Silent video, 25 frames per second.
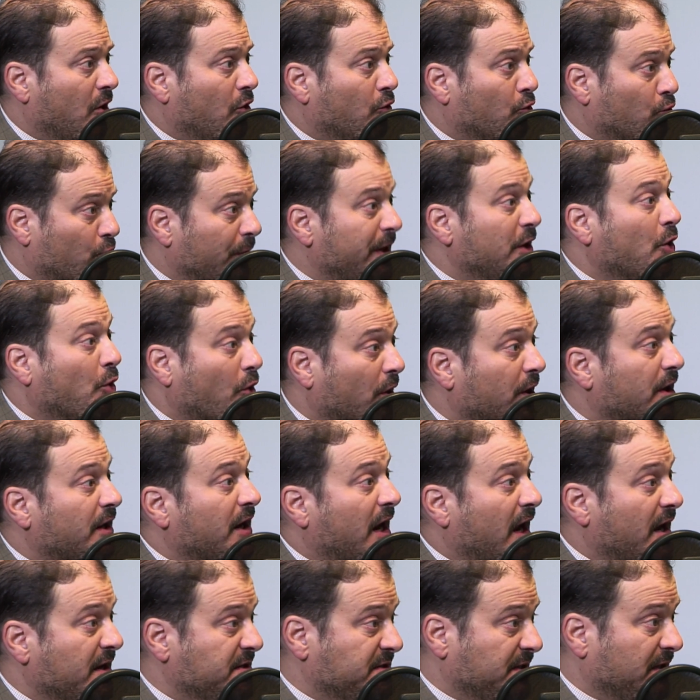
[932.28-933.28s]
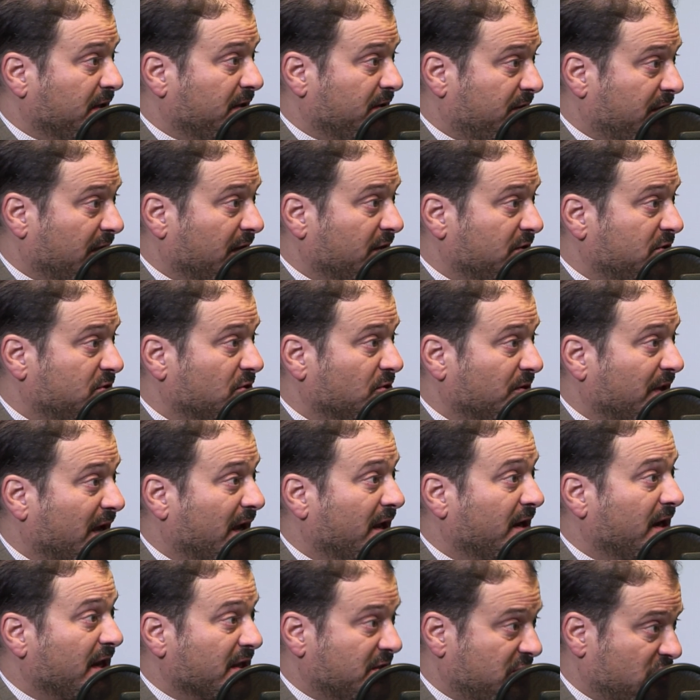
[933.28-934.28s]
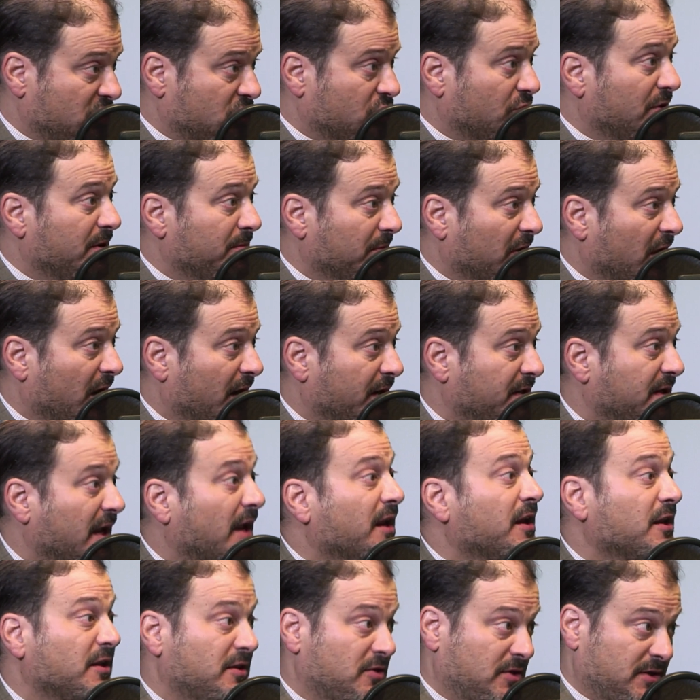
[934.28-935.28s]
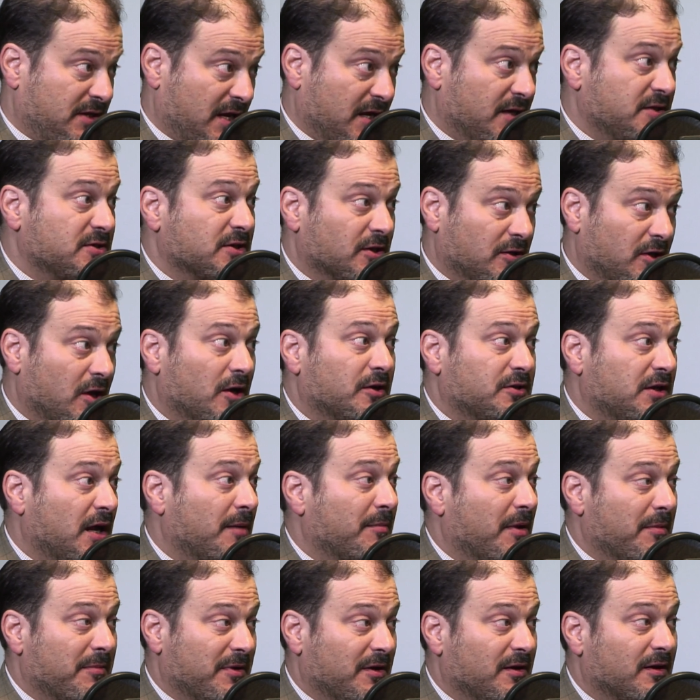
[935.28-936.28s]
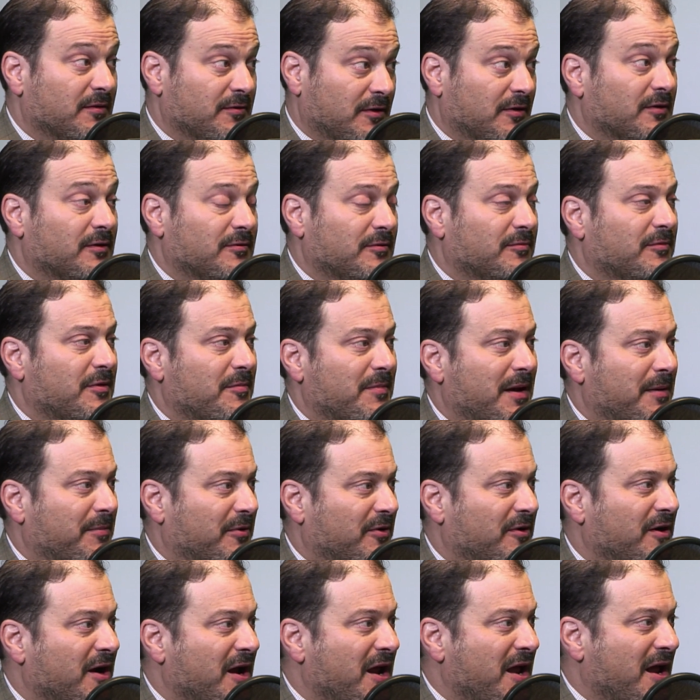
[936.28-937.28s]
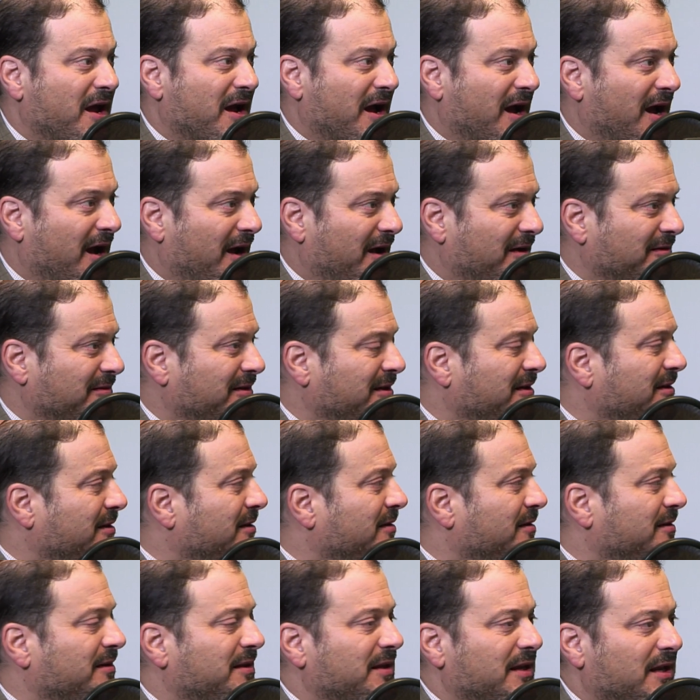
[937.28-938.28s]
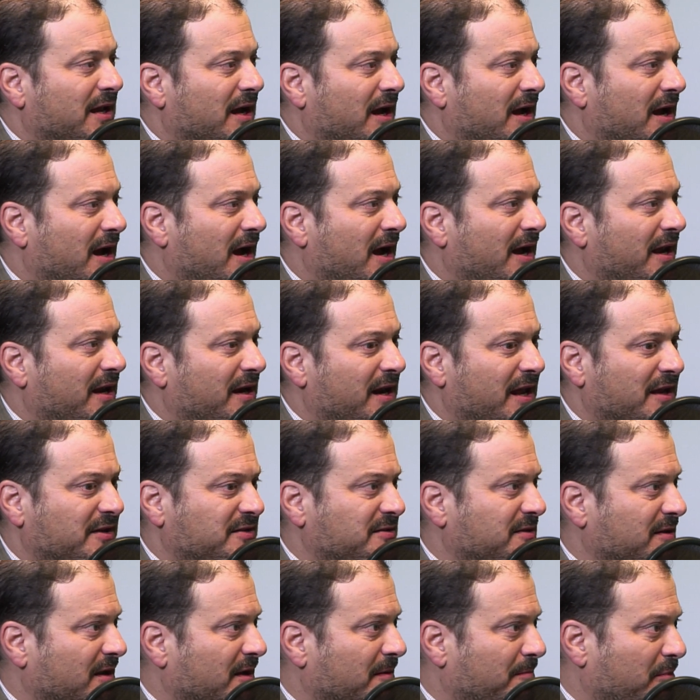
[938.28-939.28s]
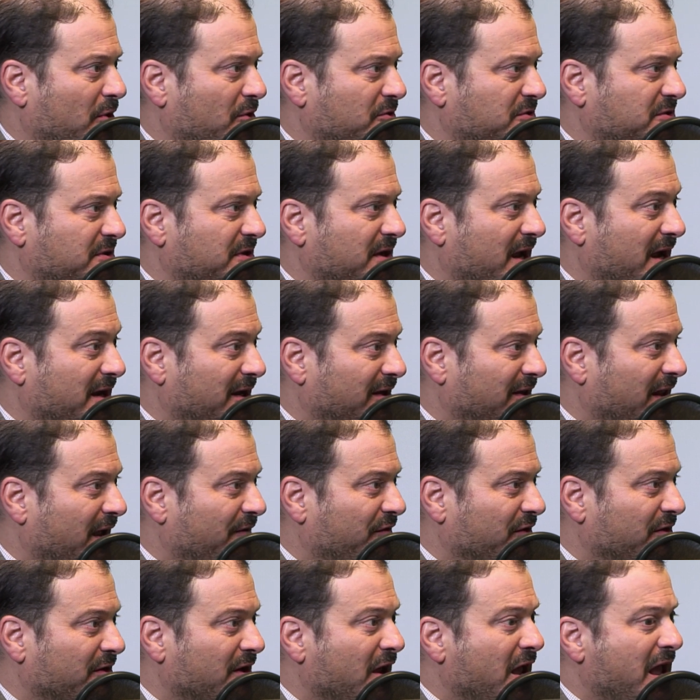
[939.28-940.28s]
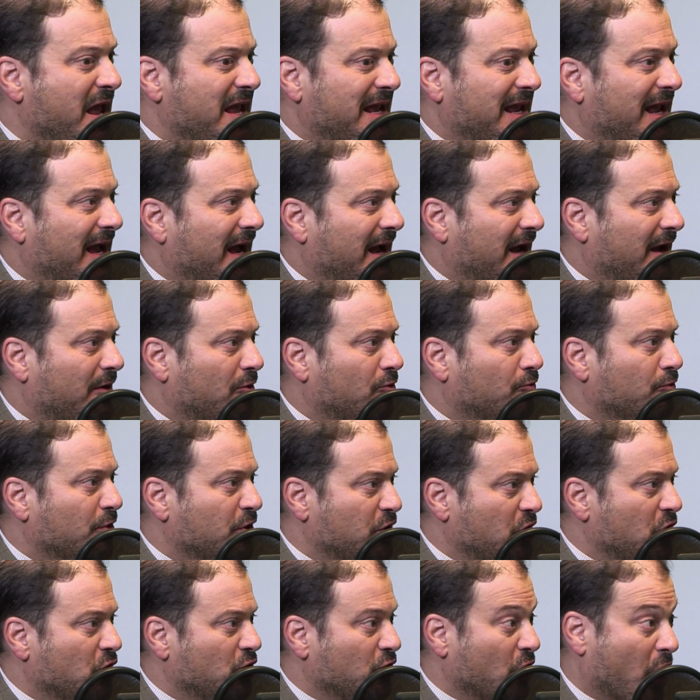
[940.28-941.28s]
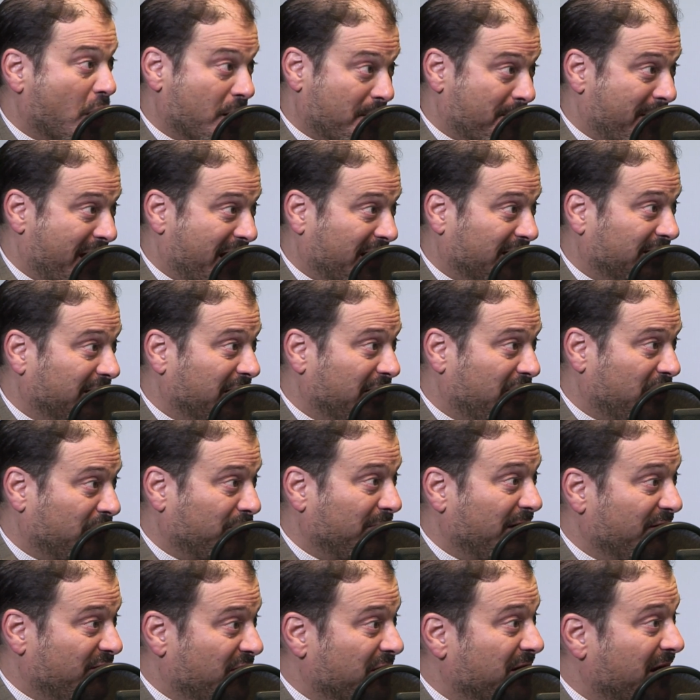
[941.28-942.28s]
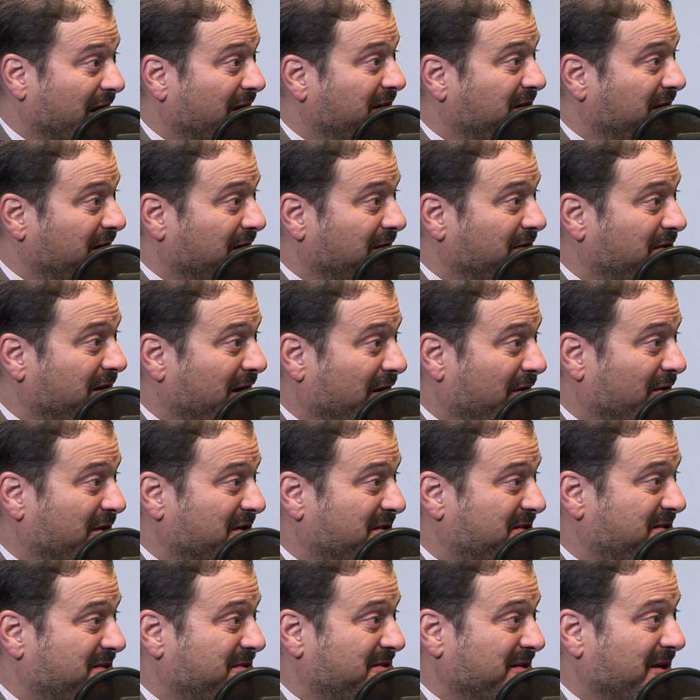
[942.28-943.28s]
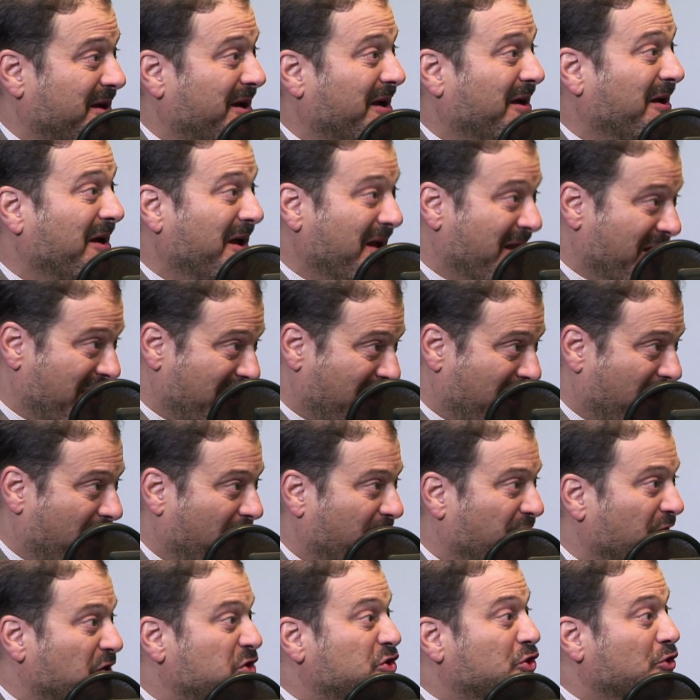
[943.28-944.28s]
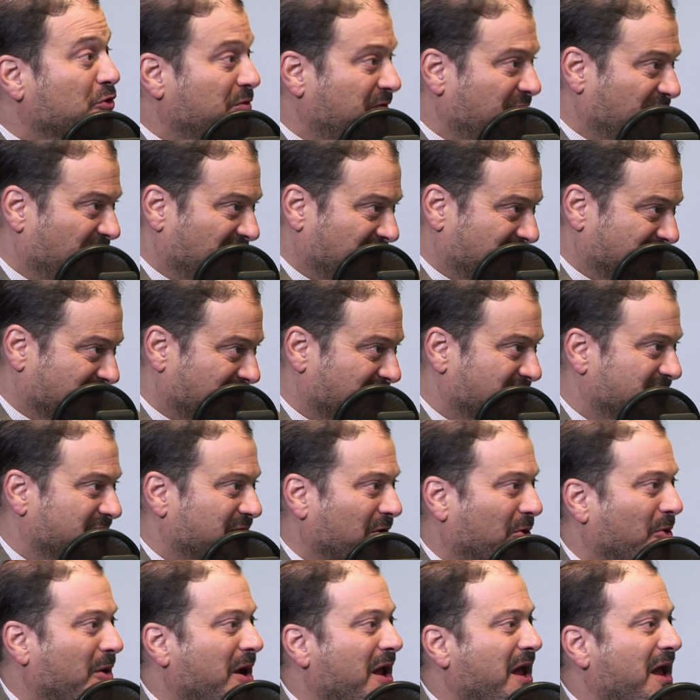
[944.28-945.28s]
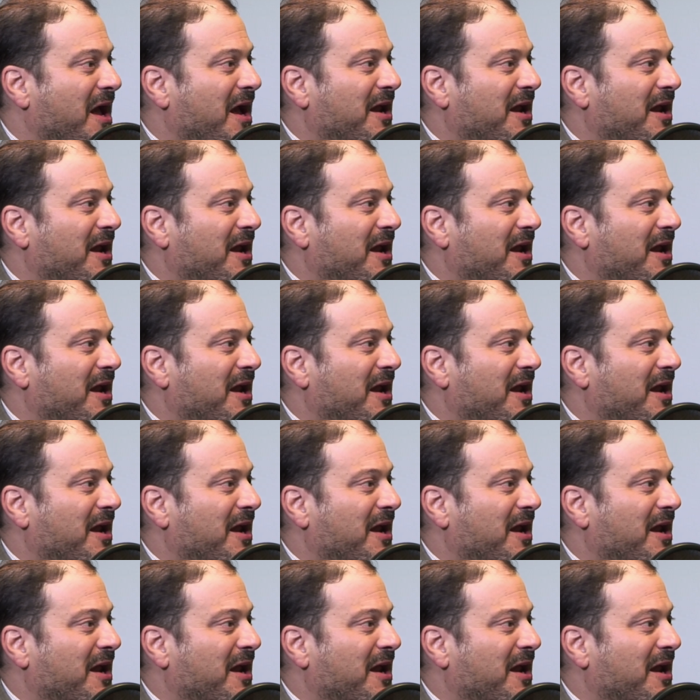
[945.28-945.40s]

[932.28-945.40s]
Reorganizing things so that it's streamlined, and it takes a long time. I mean, remember, the INS post 9/11 renewed automatically 3 of the 19 terrorists' student visas. So,